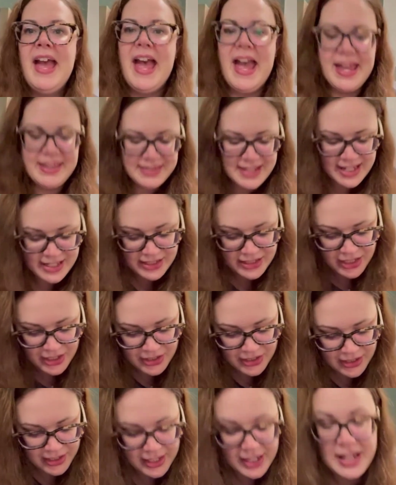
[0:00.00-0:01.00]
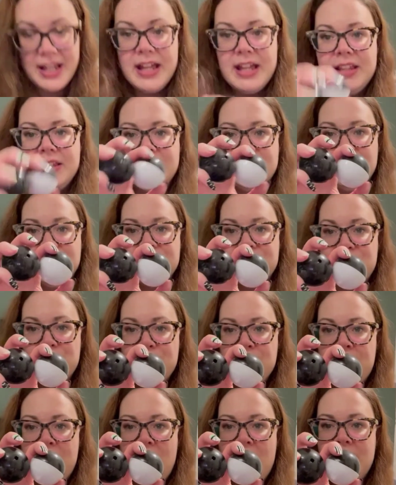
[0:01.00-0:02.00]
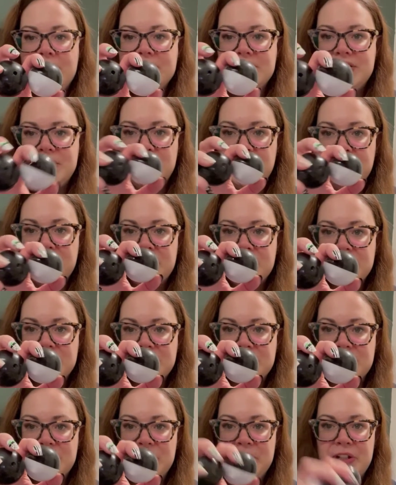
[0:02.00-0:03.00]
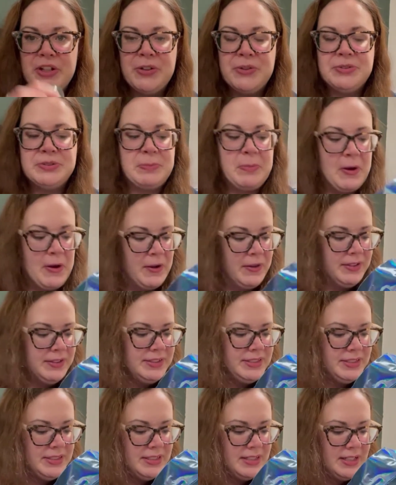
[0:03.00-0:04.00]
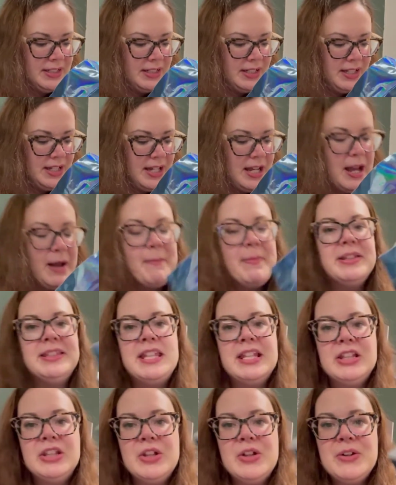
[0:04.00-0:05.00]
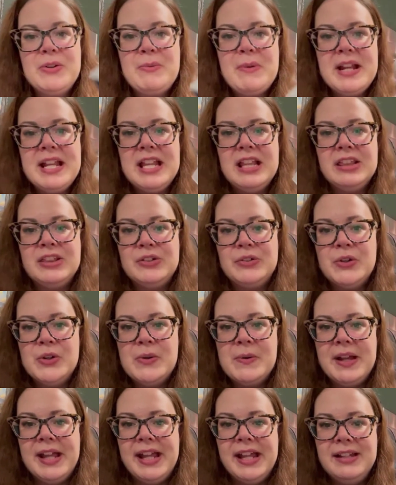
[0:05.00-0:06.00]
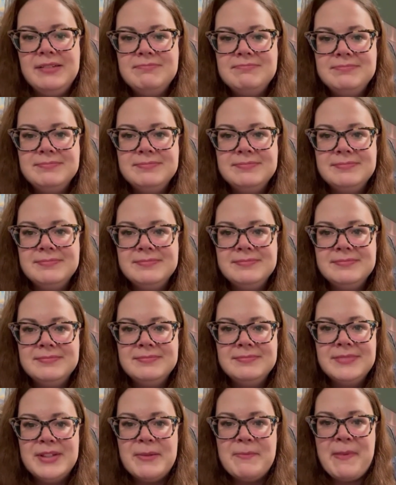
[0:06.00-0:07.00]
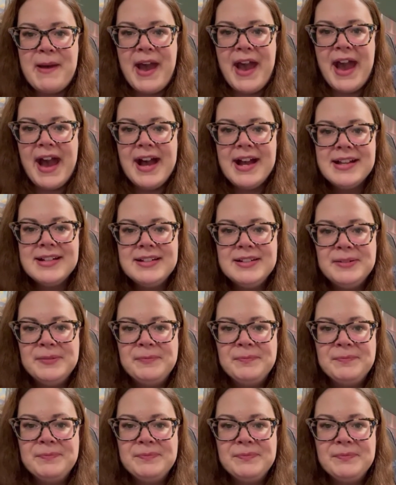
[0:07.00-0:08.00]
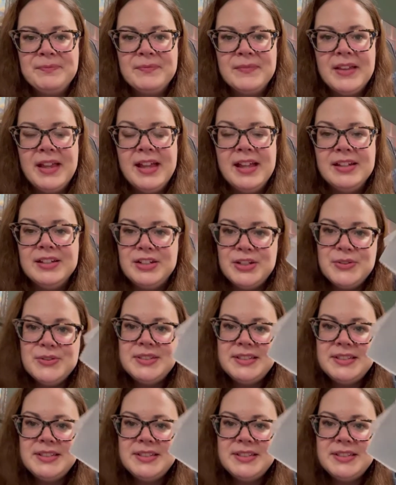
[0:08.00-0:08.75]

And then there's two balls, Universal Studios balls. But then look what he threw in the bag. Do you